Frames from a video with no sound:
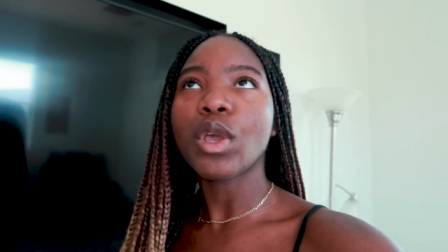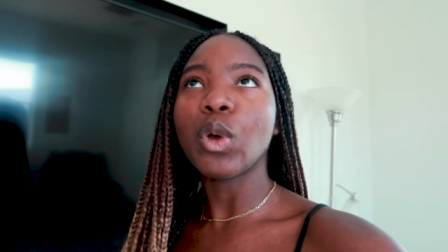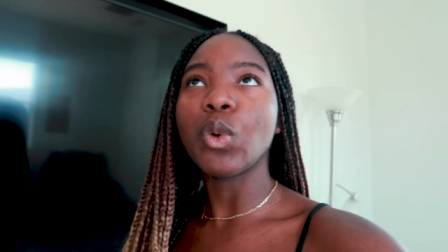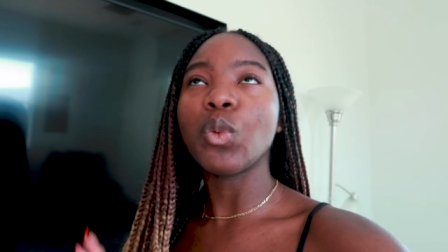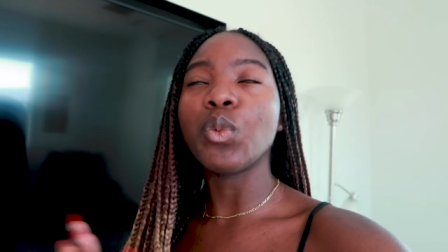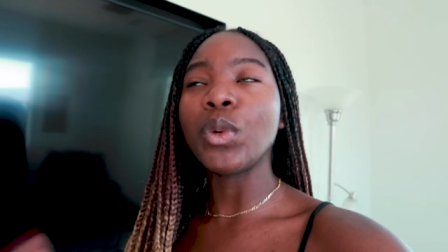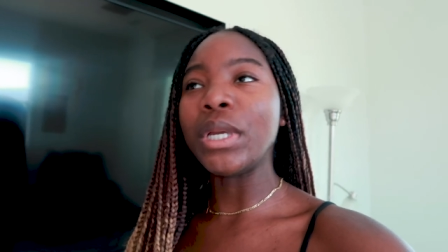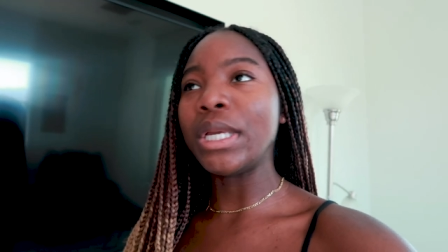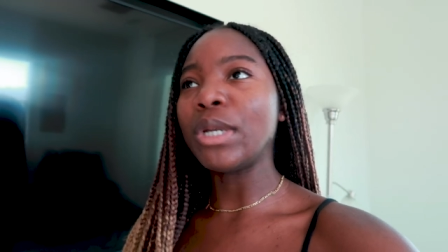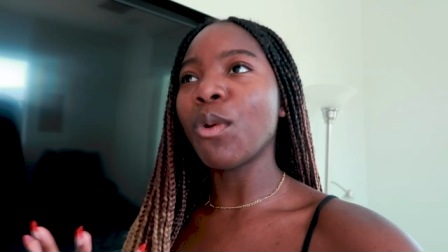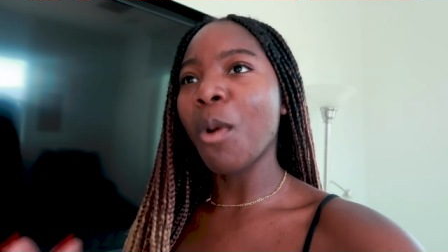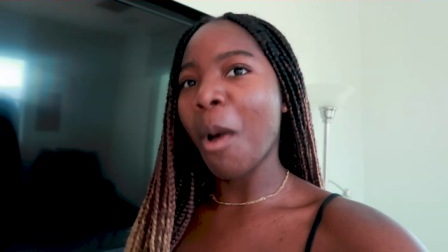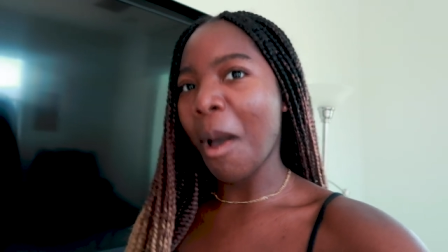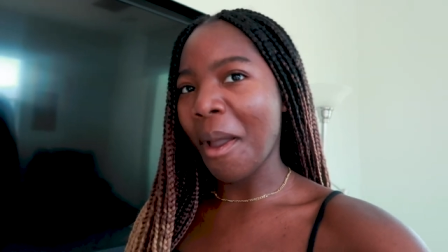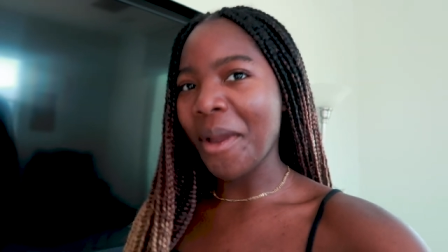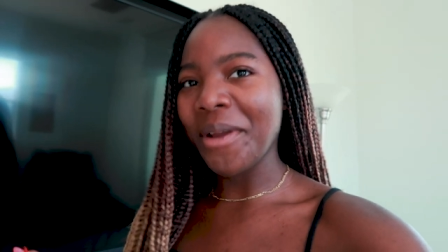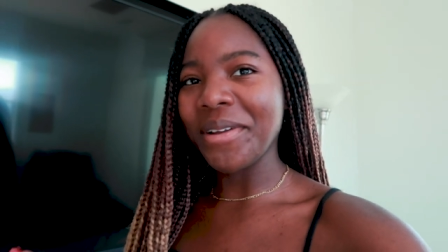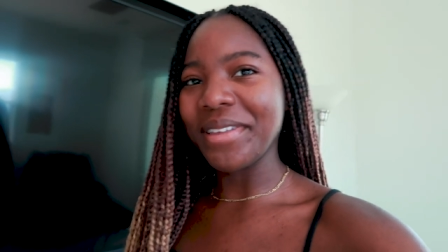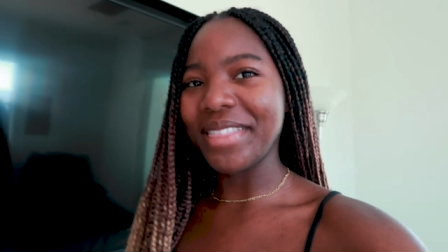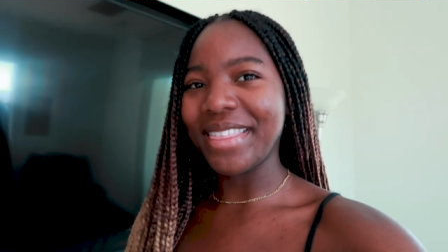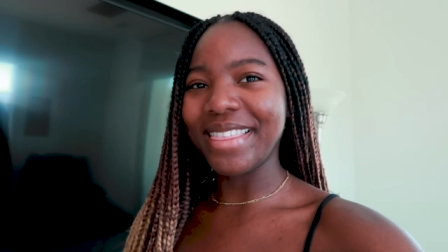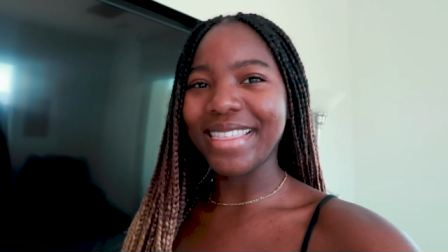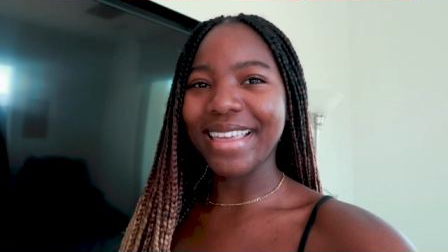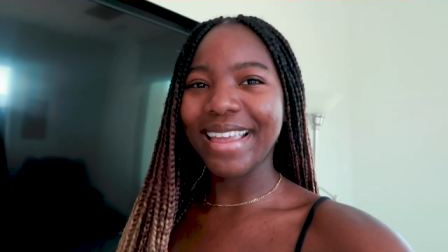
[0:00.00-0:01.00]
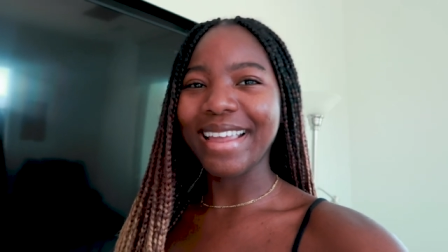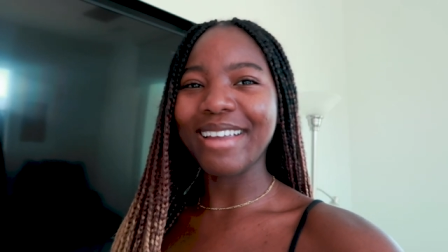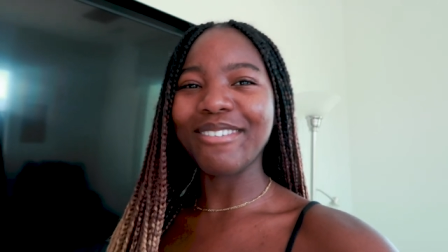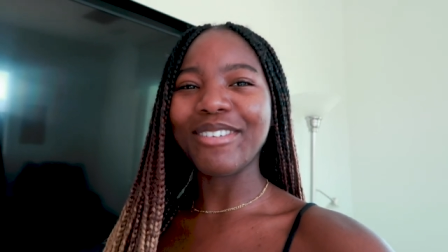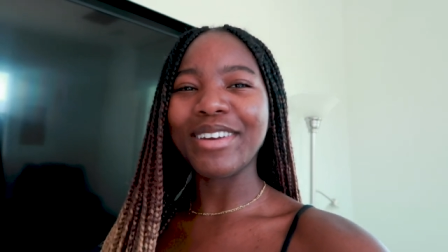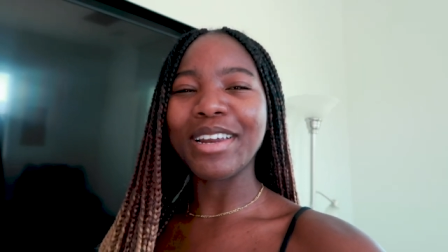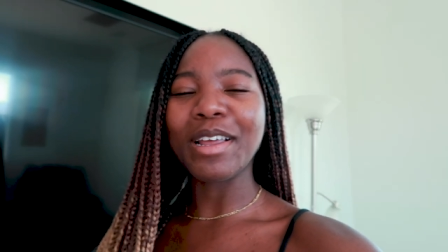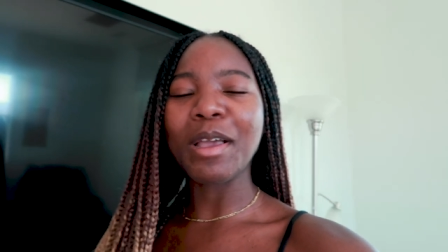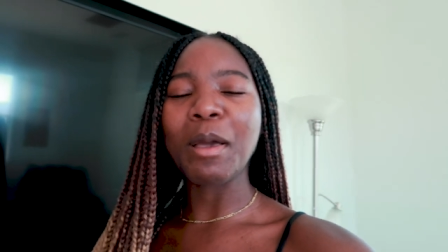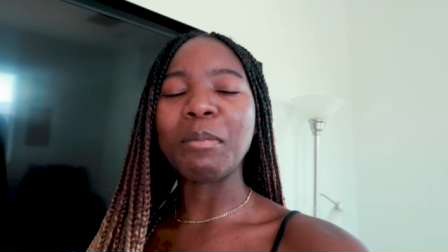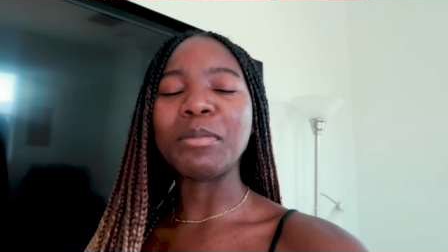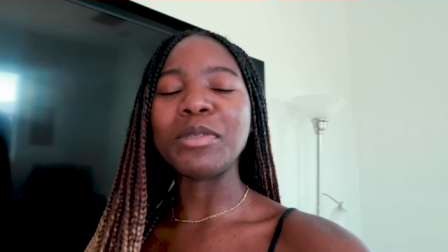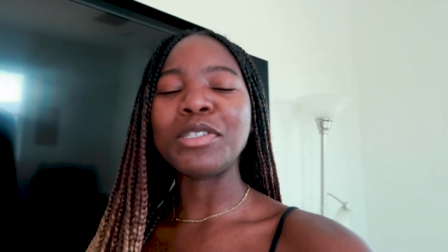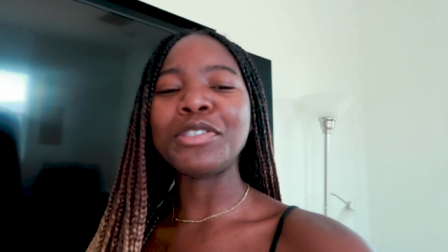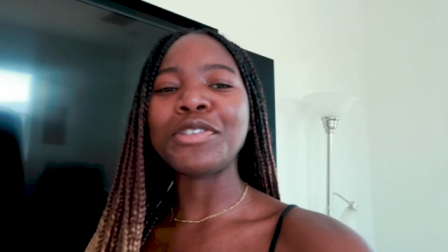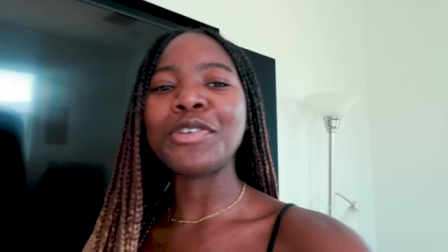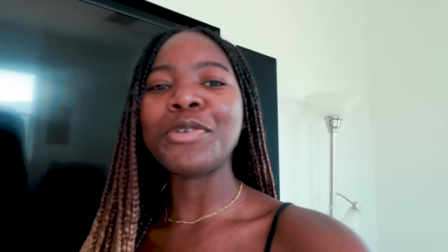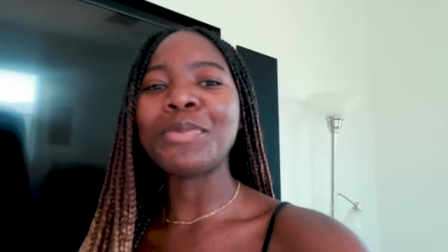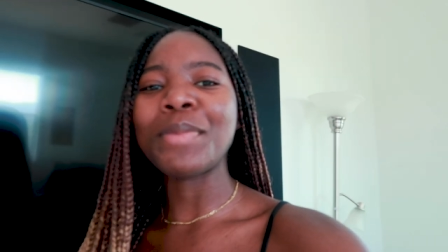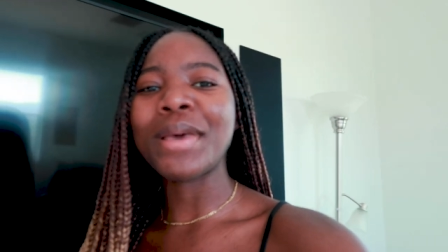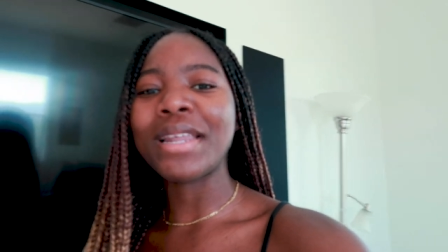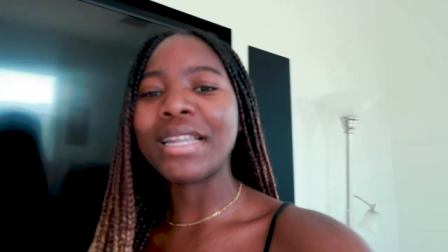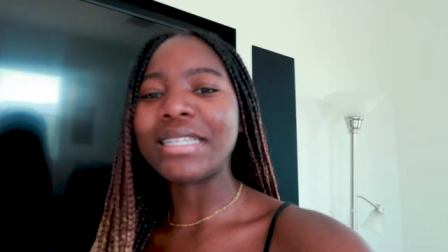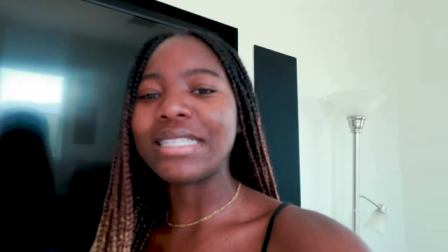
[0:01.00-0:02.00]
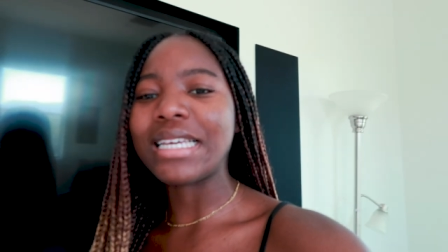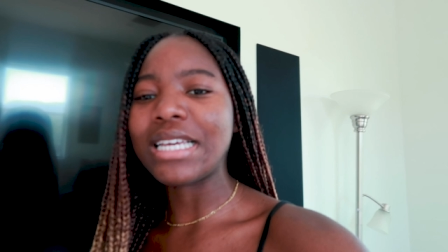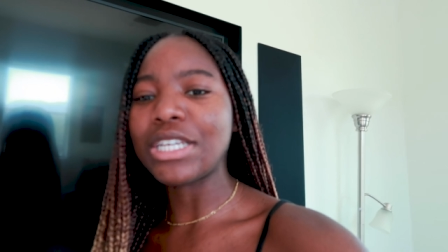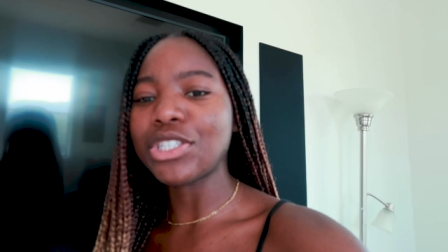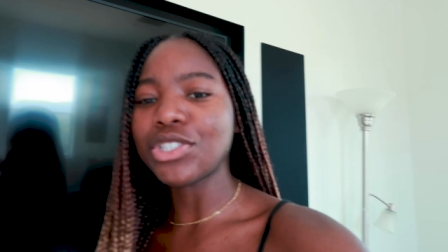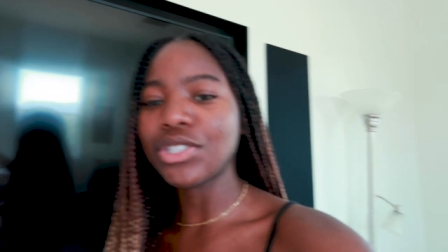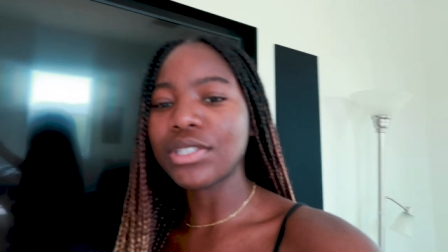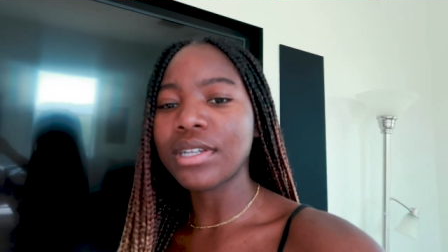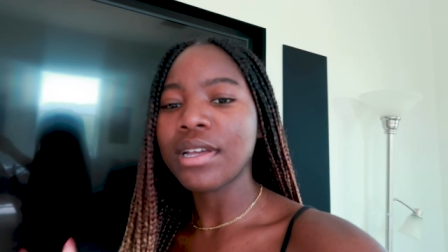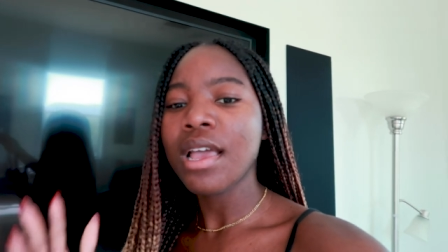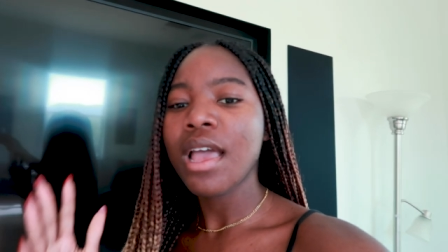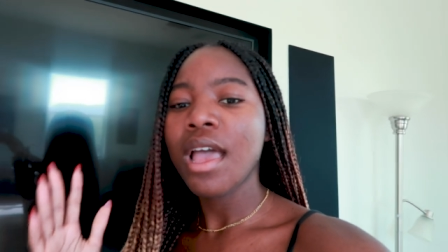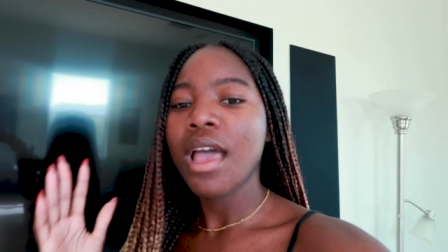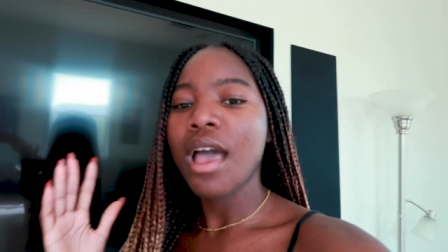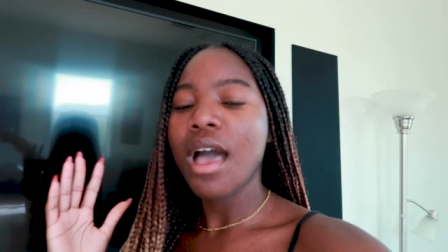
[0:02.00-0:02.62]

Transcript: required thing when it comes to meditation